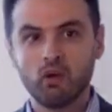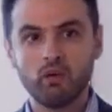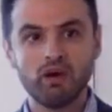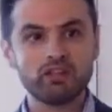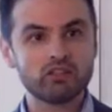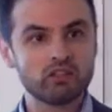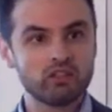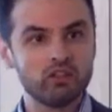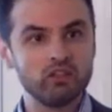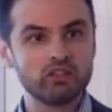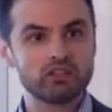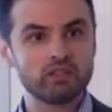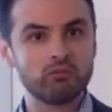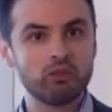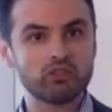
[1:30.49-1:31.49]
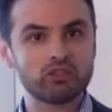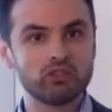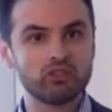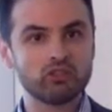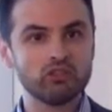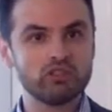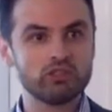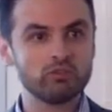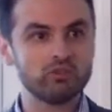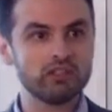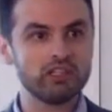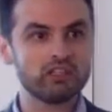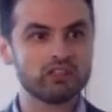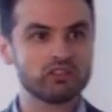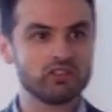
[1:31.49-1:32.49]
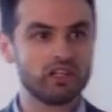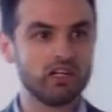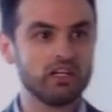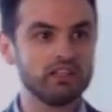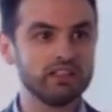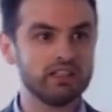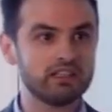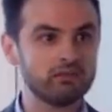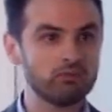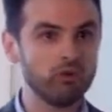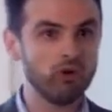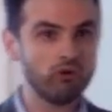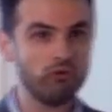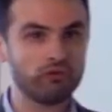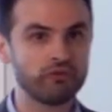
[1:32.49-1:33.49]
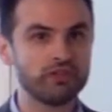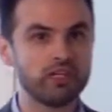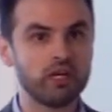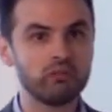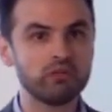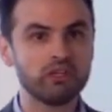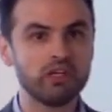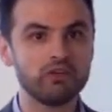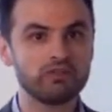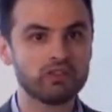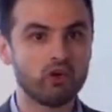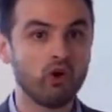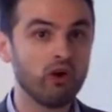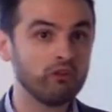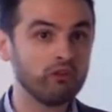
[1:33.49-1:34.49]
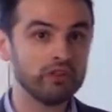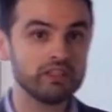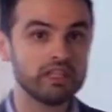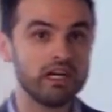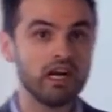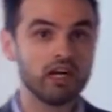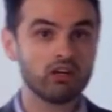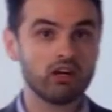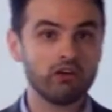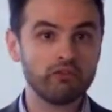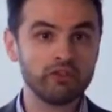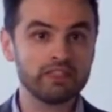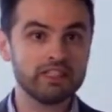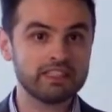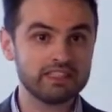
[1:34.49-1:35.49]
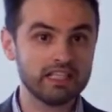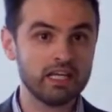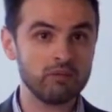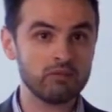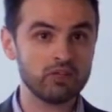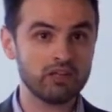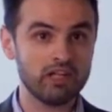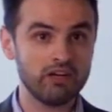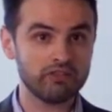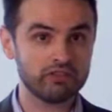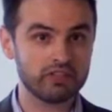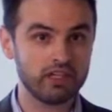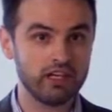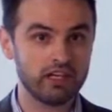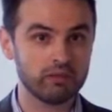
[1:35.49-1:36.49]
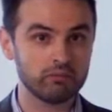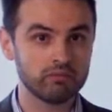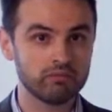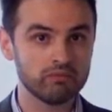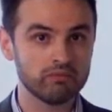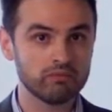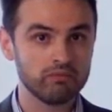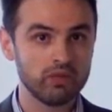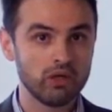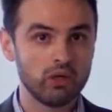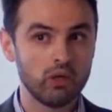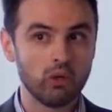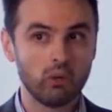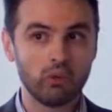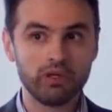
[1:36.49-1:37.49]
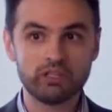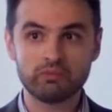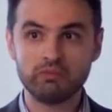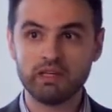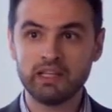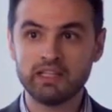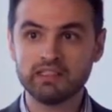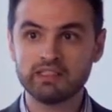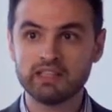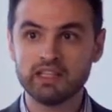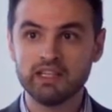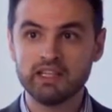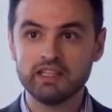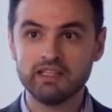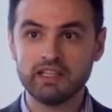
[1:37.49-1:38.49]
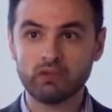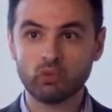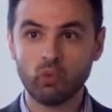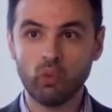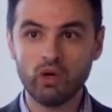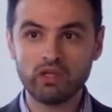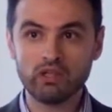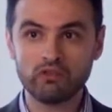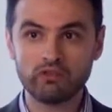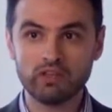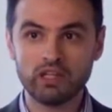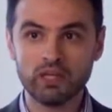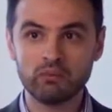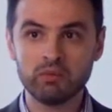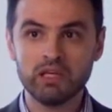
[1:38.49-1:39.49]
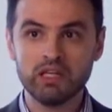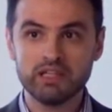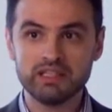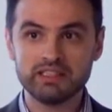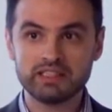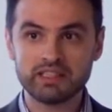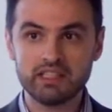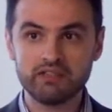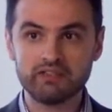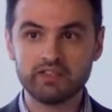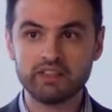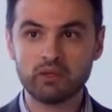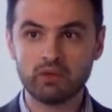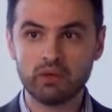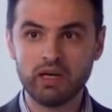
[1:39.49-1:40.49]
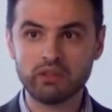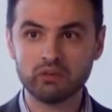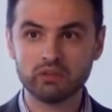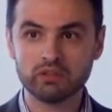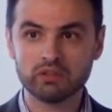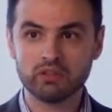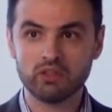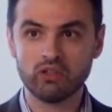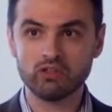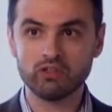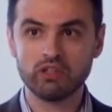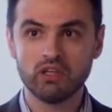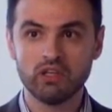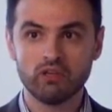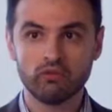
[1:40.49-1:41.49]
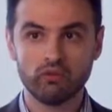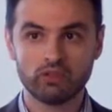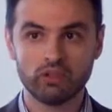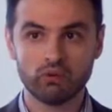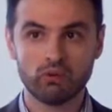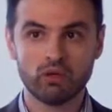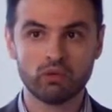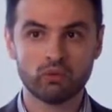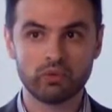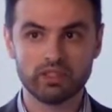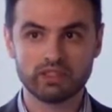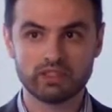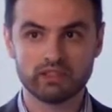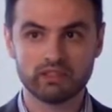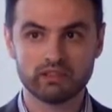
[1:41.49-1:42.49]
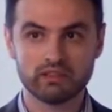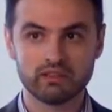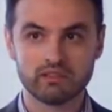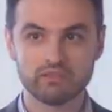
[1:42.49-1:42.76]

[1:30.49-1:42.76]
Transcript: What's curious about these two simulations are that both of them gives roughly the same lifetime, which means that one of them is giving the right result for the wrong reason.